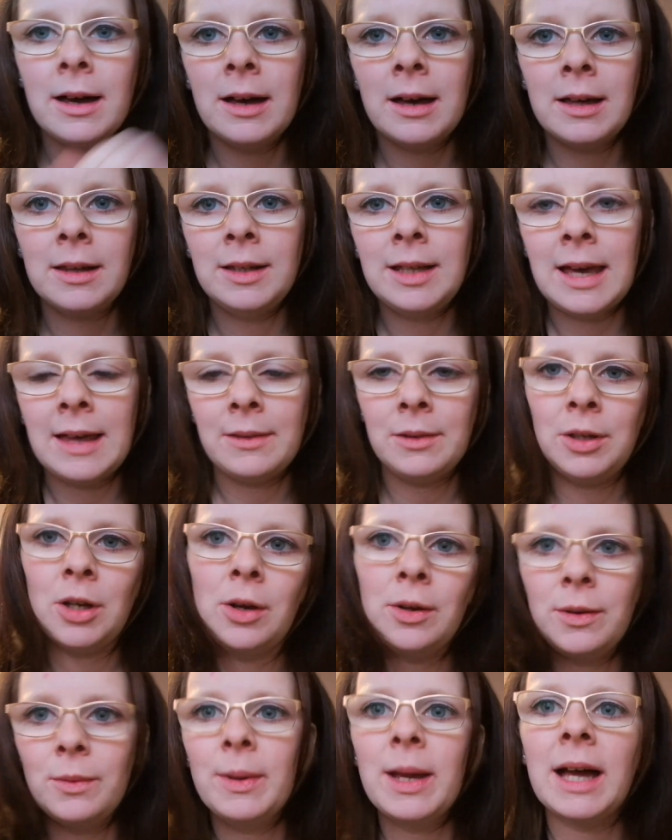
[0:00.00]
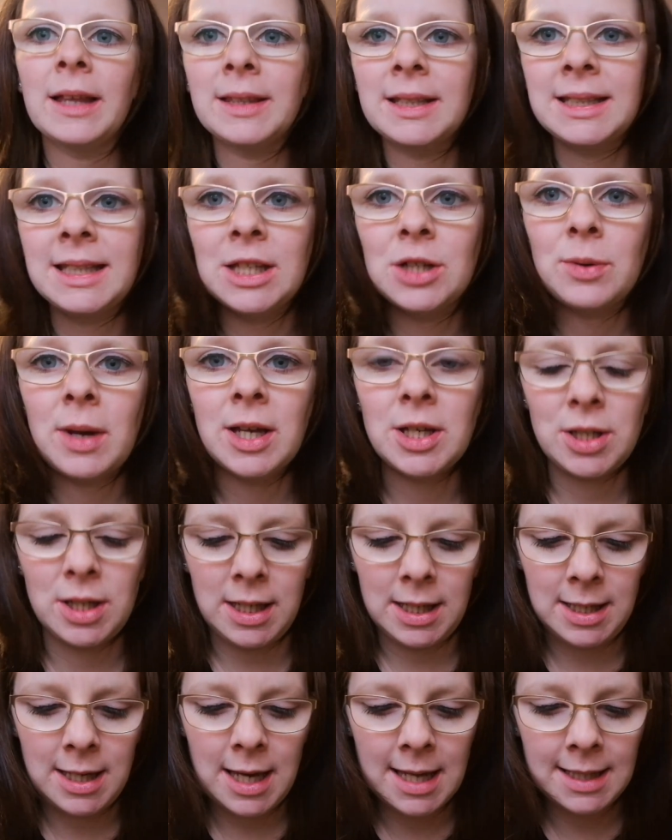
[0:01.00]
uh, yeah, you know we had the situation
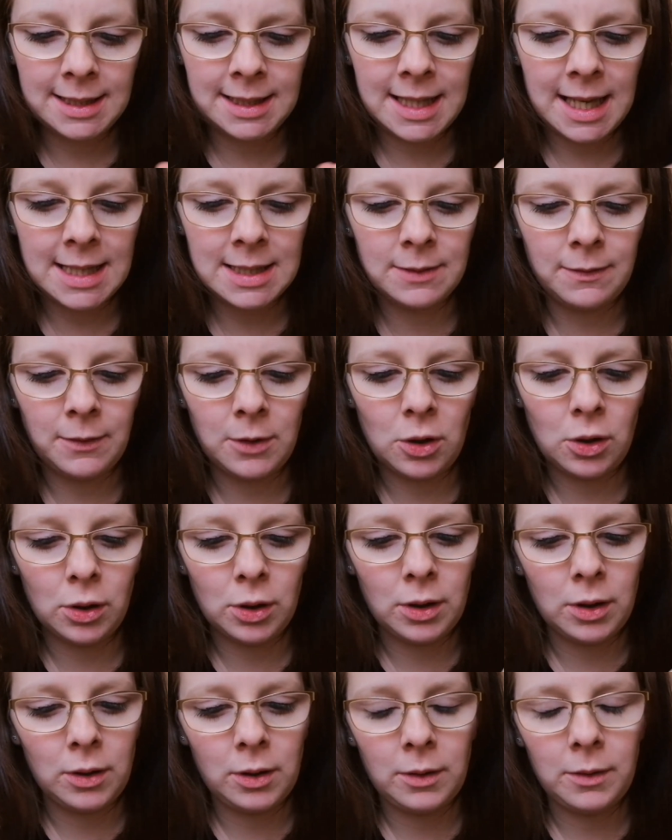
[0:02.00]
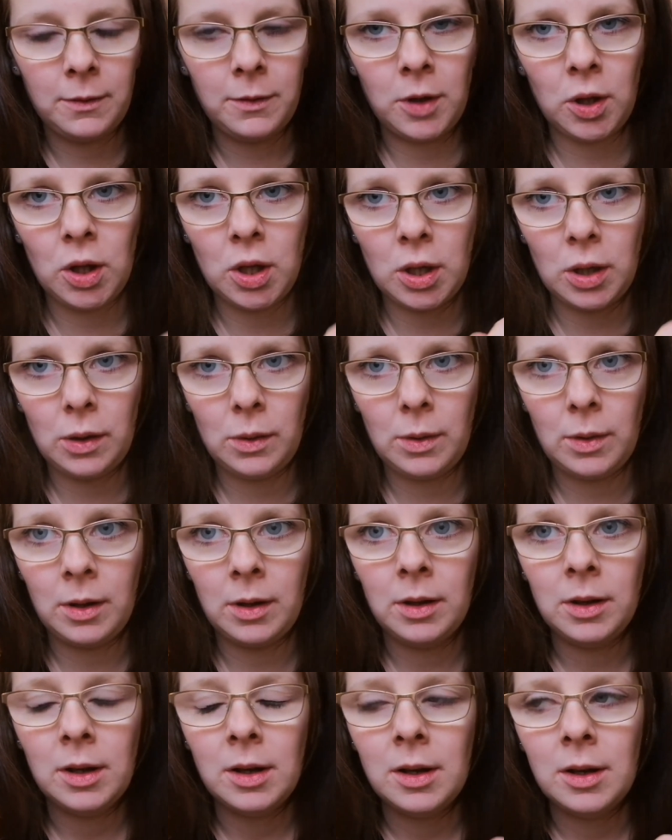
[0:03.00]
in yesterday's vlog for you,
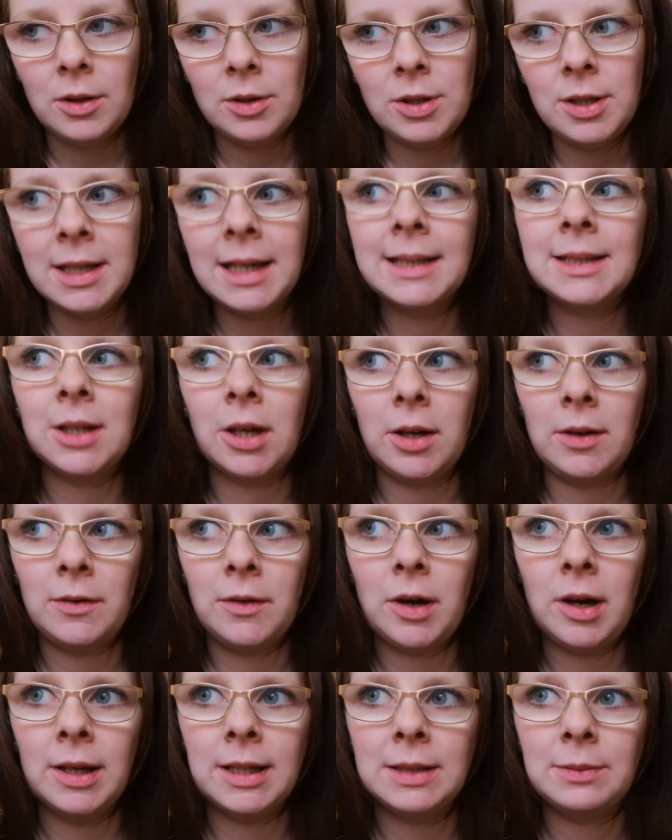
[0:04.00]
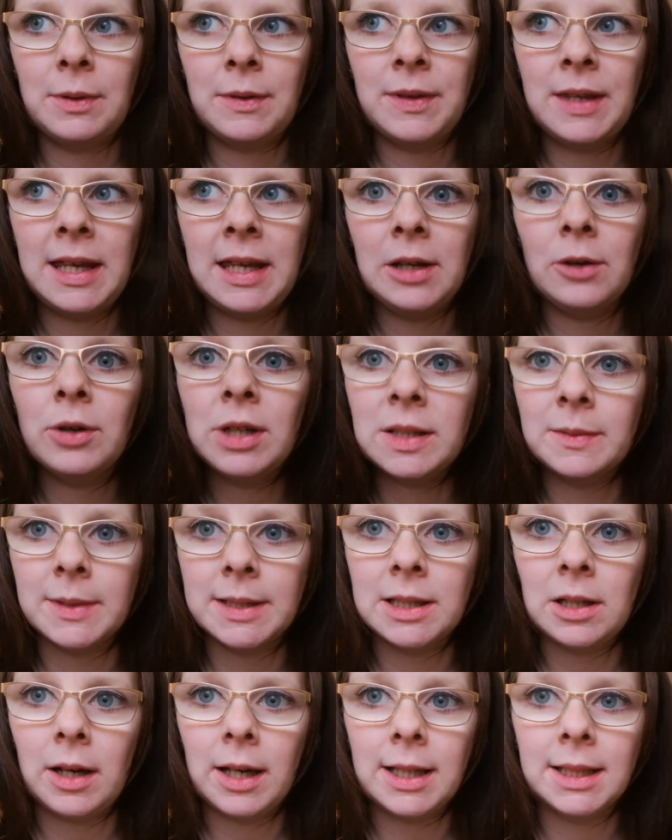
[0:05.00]
two days ago for us, with the Christmas
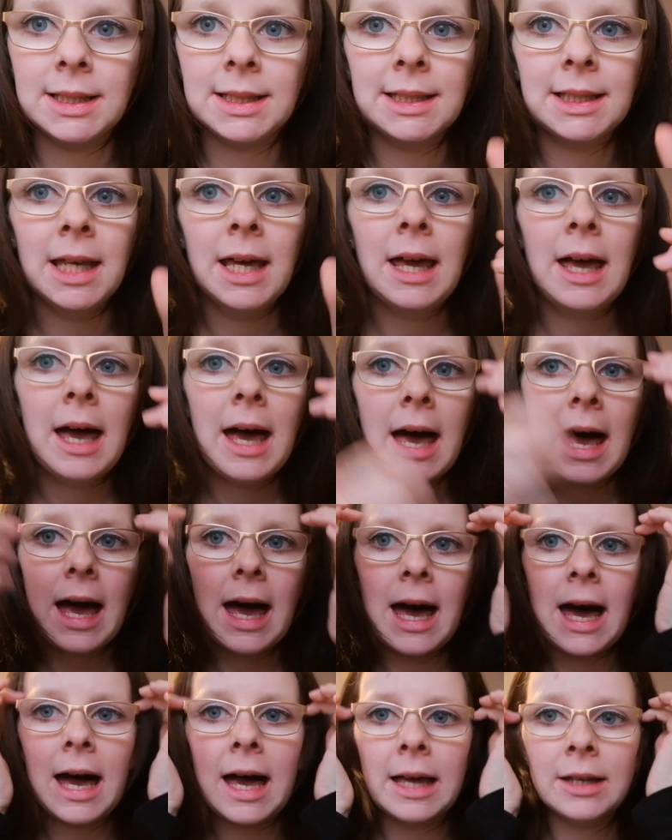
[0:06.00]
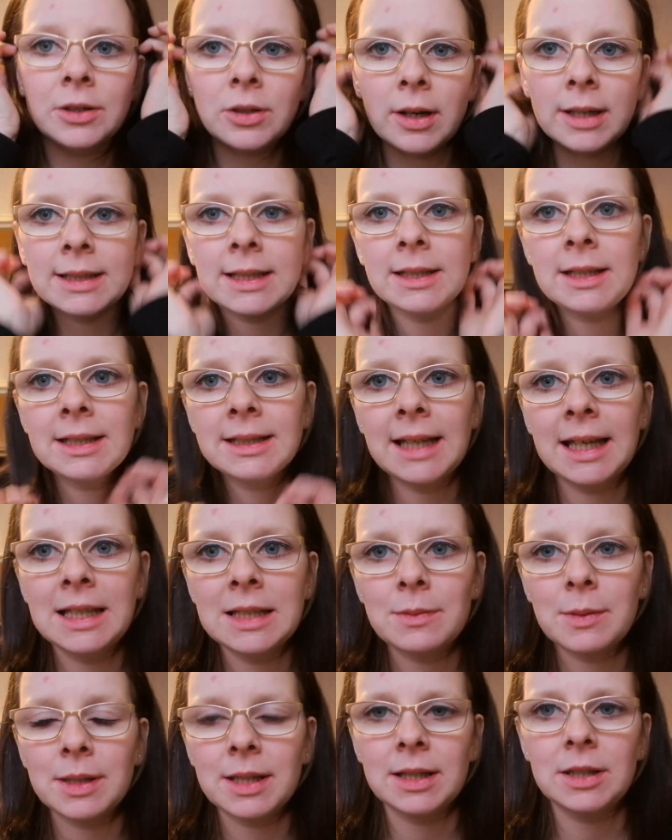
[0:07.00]
lights. And I said that
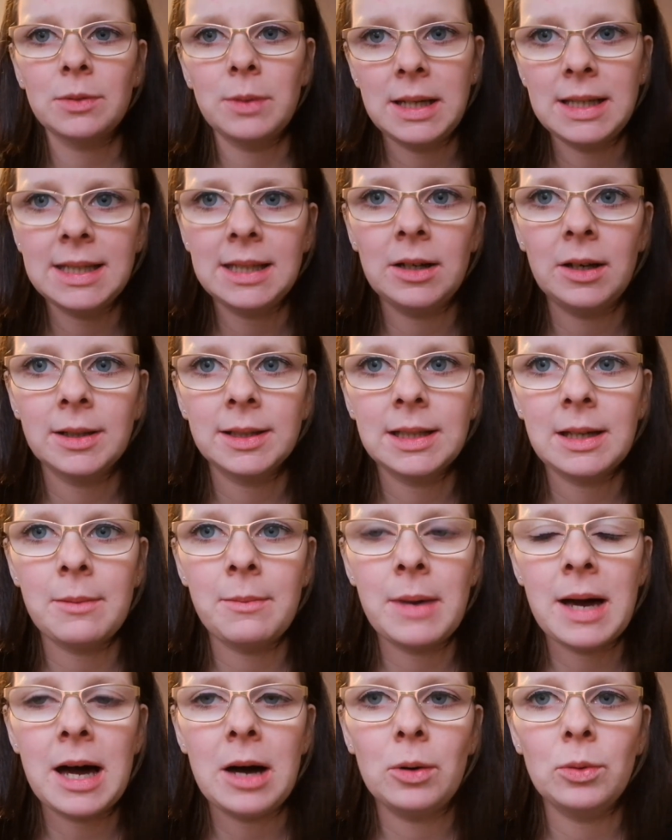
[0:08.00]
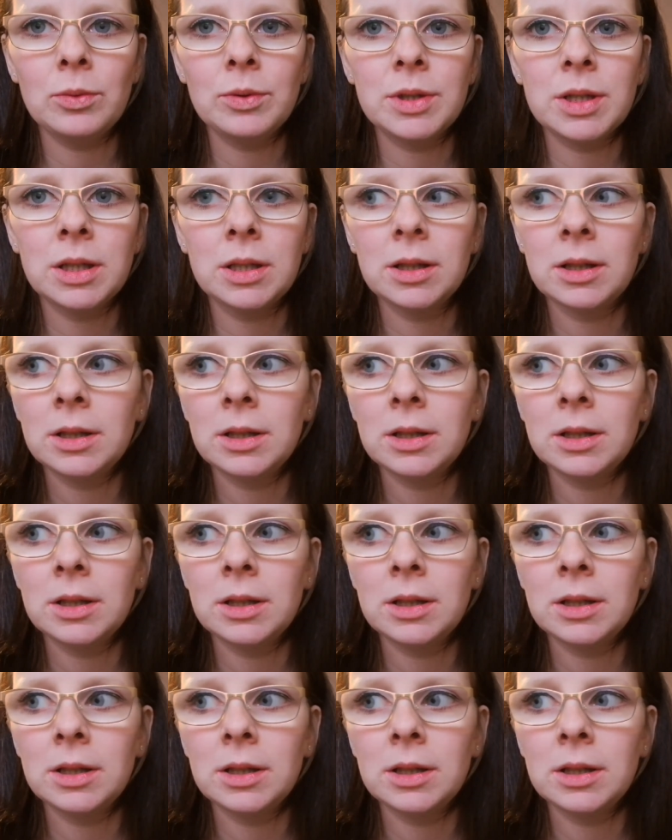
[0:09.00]
Sainsbury's had tweeted us about